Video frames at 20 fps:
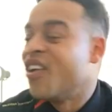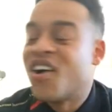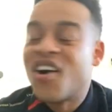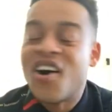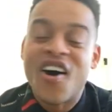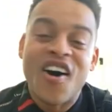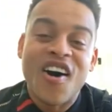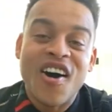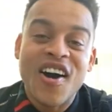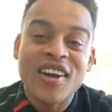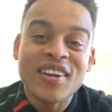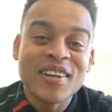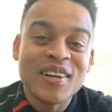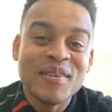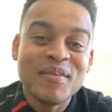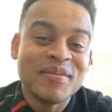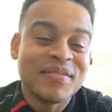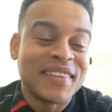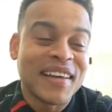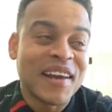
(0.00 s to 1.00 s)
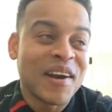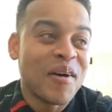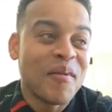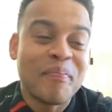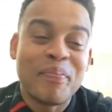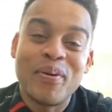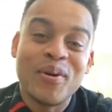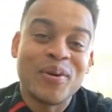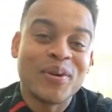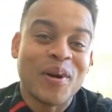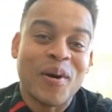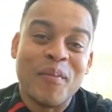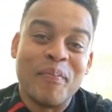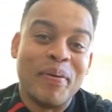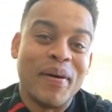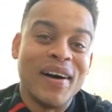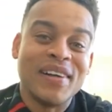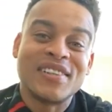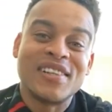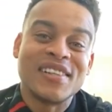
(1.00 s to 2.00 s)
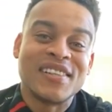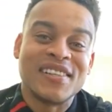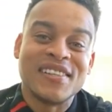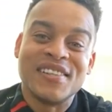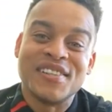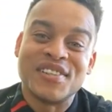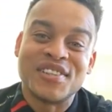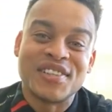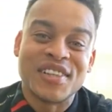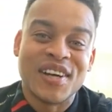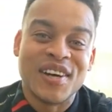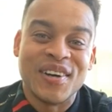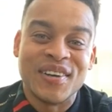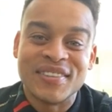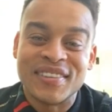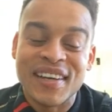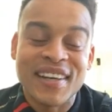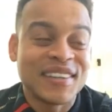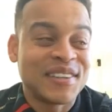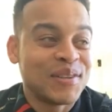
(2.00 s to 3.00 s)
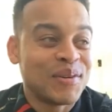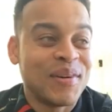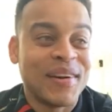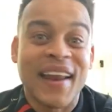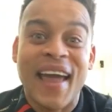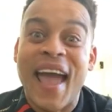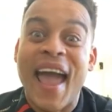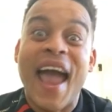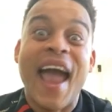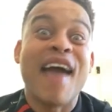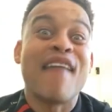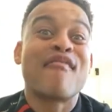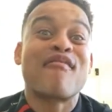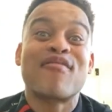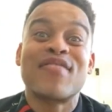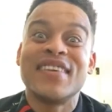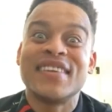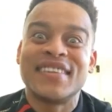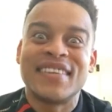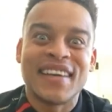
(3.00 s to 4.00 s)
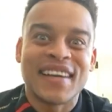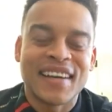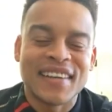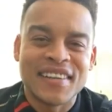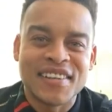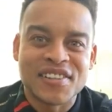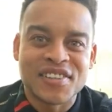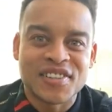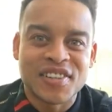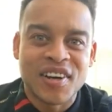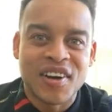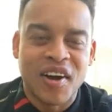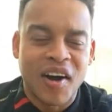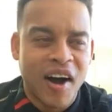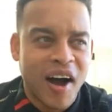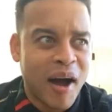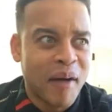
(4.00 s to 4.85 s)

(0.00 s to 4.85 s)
Harlem, they don't pull no punches in the show. They're doing everything in the show.